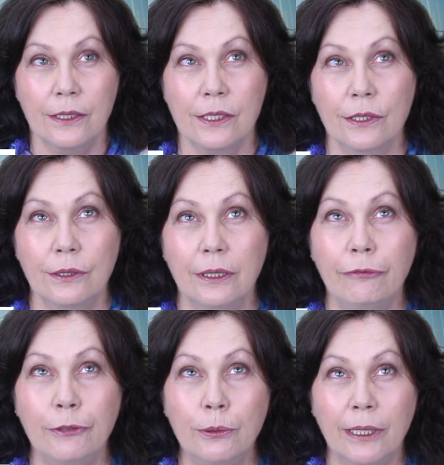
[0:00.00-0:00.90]
So
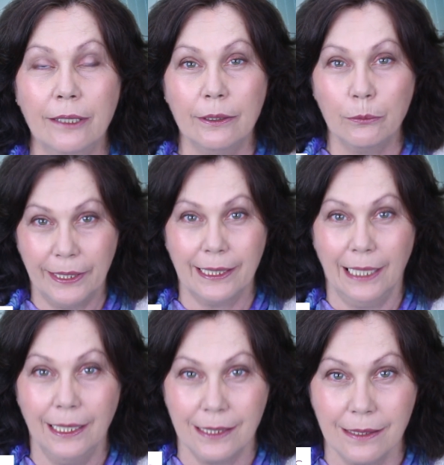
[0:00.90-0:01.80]
if you wear
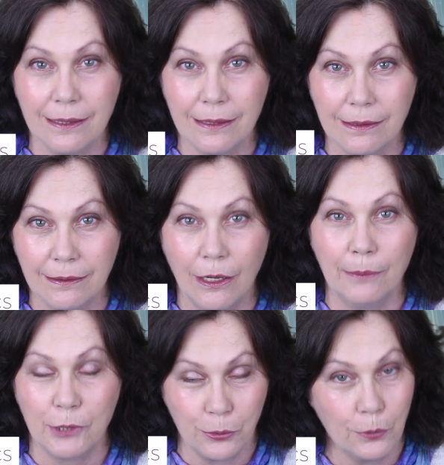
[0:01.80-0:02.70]
glasses,
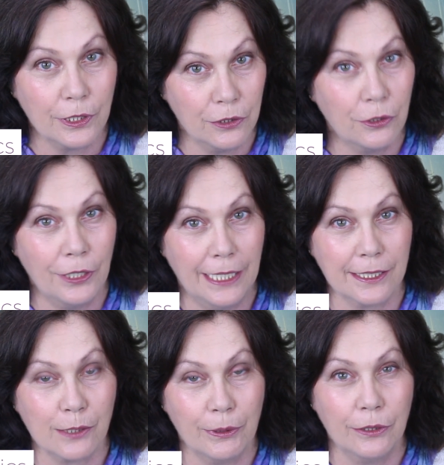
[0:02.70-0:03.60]
I'm sure that you know how
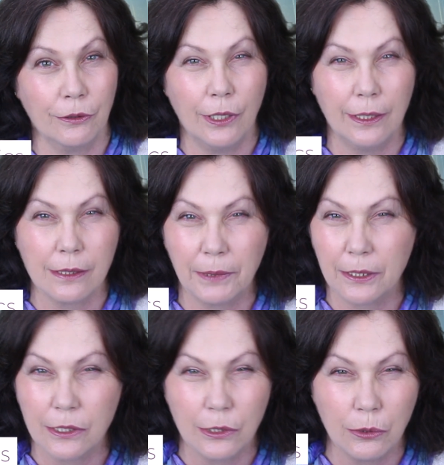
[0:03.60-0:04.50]
to squint your eyes,
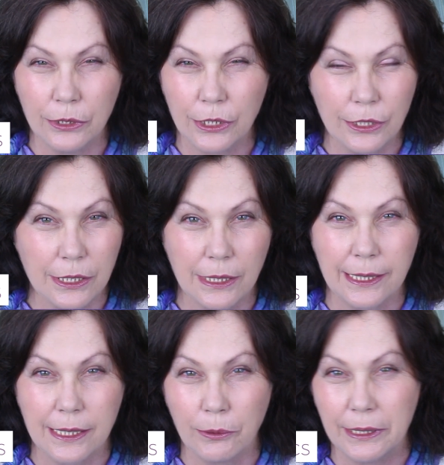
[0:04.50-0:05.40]
because you're
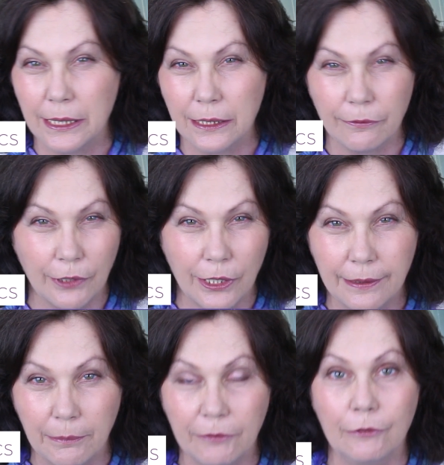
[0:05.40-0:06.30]
constantly squinting to
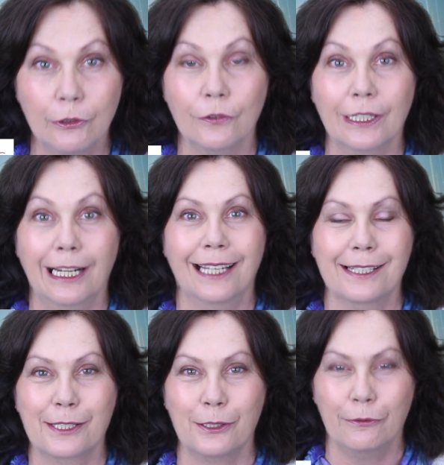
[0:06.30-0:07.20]
find them if you've got the
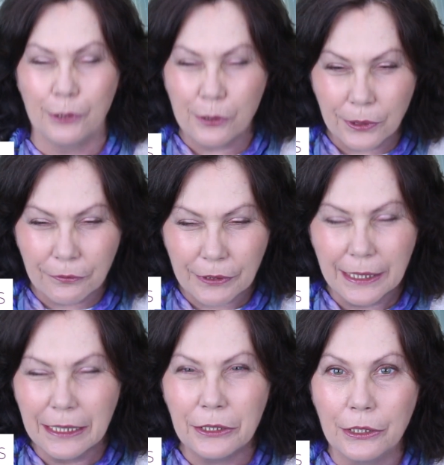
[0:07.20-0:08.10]
glasses off. You're sort of,
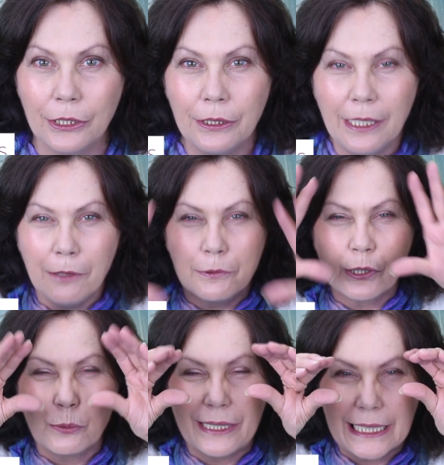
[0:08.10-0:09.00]
you know,
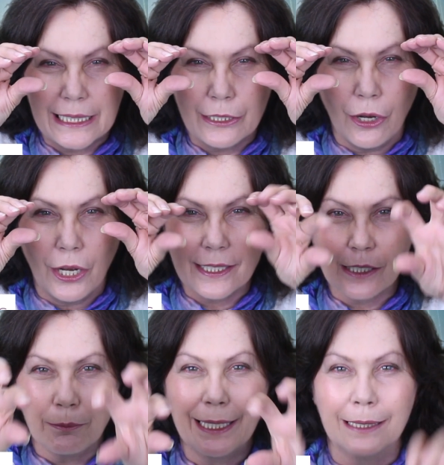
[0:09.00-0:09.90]
squinting your eyes
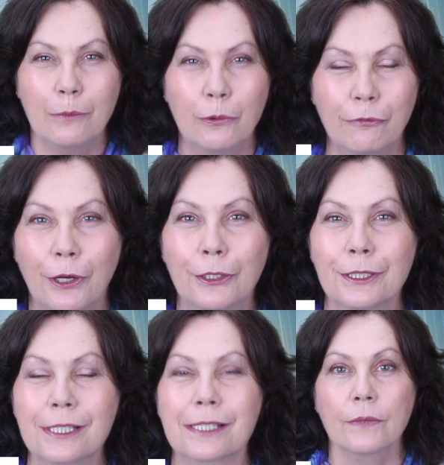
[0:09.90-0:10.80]
to make it more
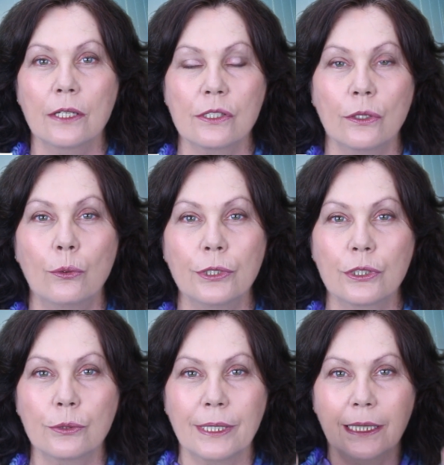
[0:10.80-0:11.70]
focused. So all you're
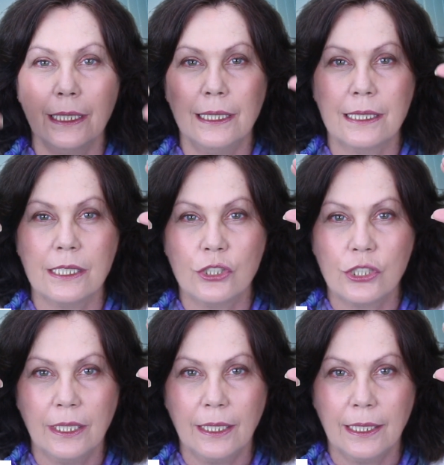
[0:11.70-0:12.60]
doing is you're
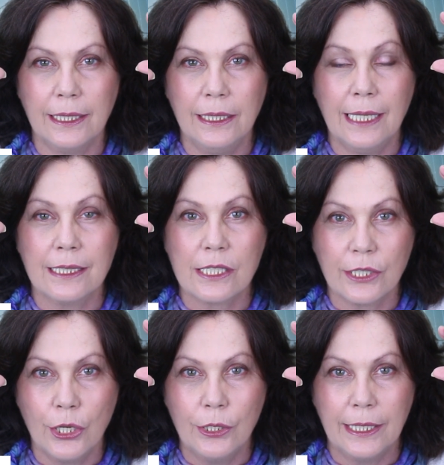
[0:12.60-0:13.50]
gently and
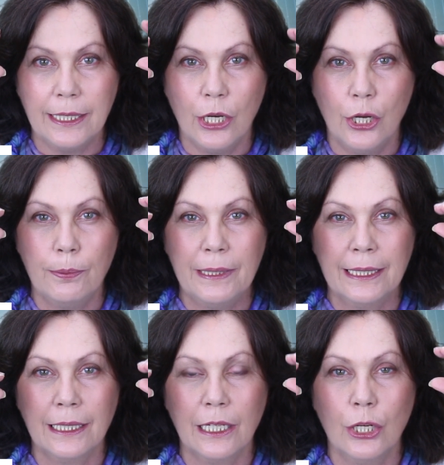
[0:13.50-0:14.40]
slowly opening
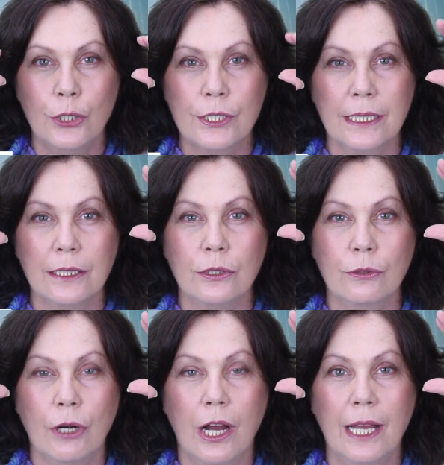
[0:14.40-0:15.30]
and closing
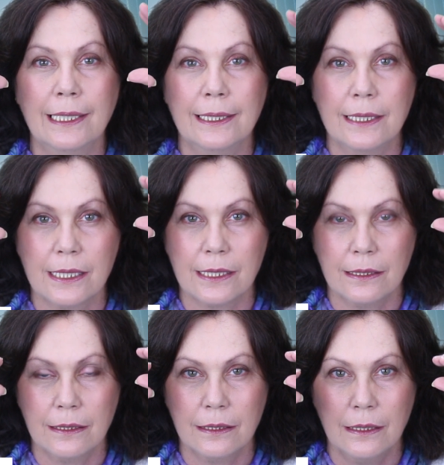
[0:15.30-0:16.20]
your eyelids.
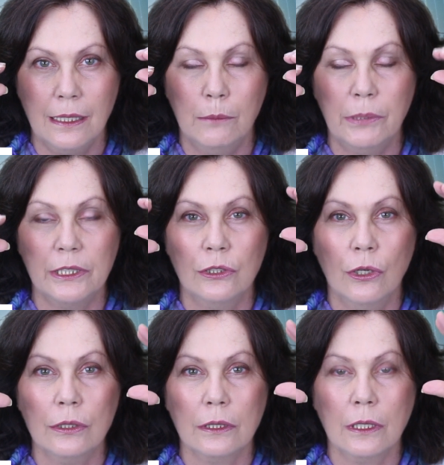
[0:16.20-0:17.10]
But you're
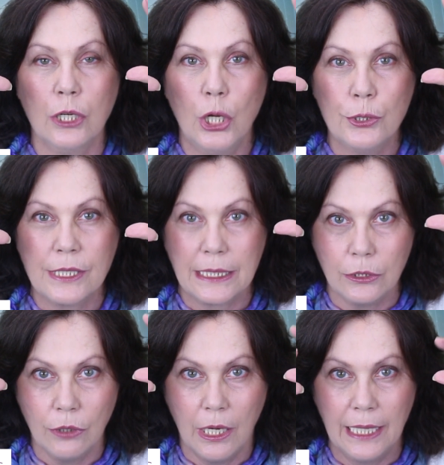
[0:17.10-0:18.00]
not closing
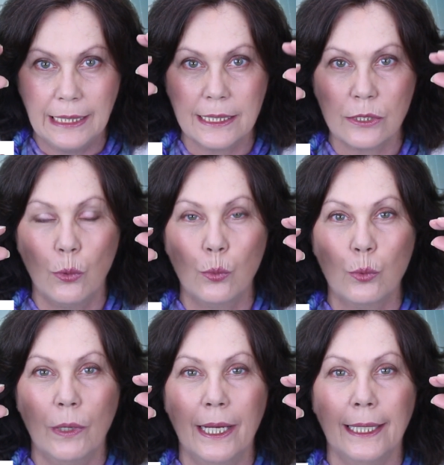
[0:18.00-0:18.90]
your eyelids all the
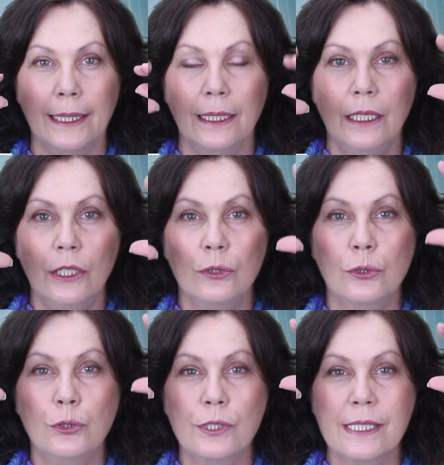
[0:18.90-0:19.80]
way. You're
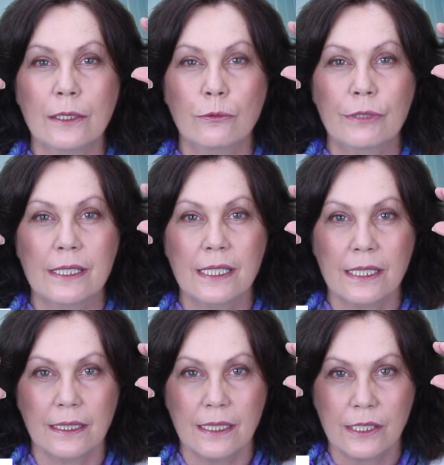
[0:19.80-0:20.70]
using
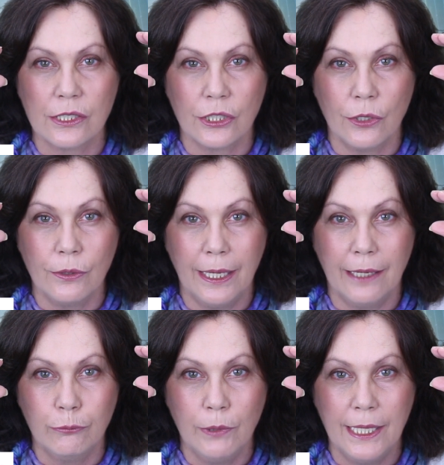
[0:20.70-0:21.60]
resistance to go
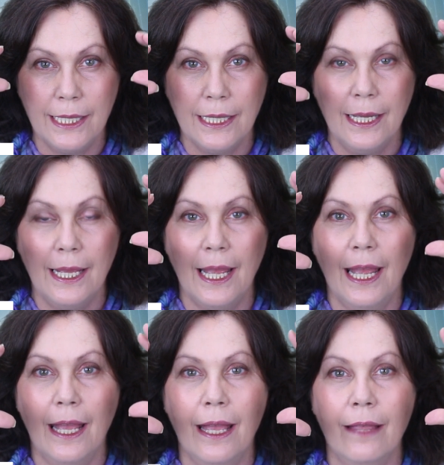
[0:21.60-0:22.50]
halfway,
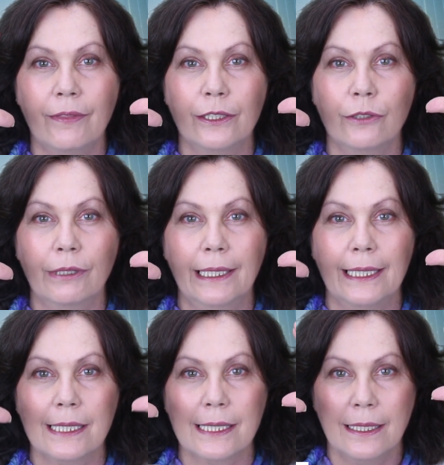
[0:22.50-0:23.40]
and then you
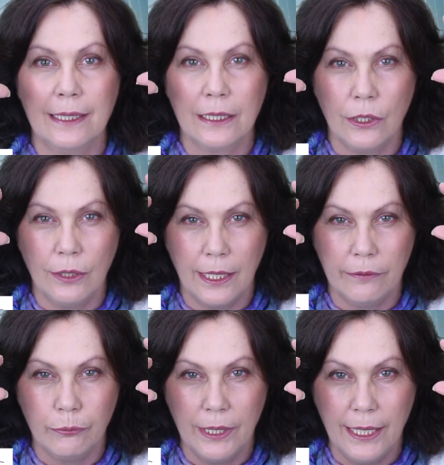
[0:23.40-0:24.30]
release, and then go
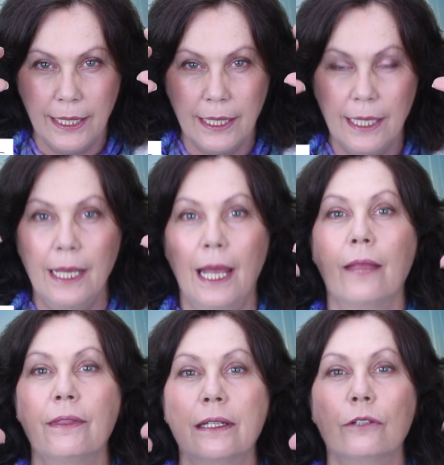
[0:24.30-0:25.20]
halfway,
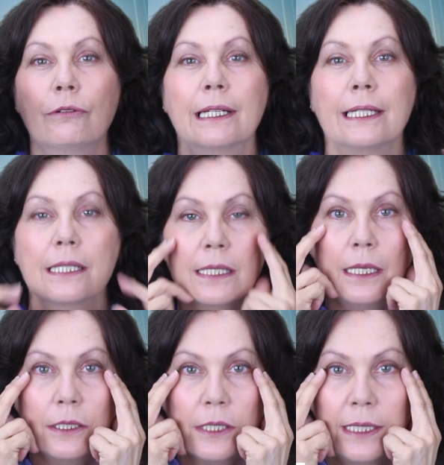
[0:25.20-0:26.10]
and then you release.
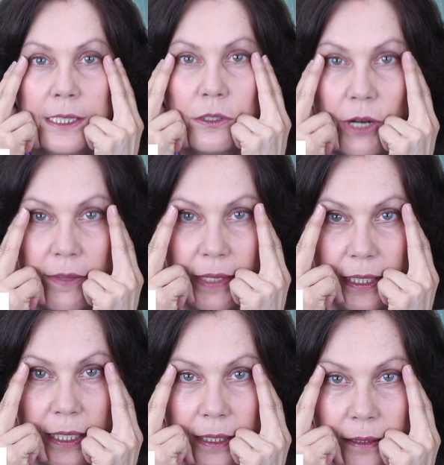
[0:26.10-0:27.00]
So let's try that
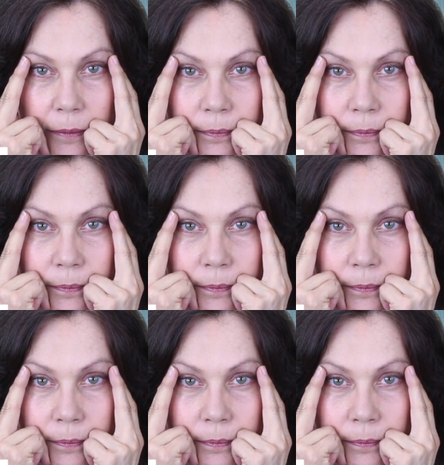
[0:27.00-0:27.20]
again.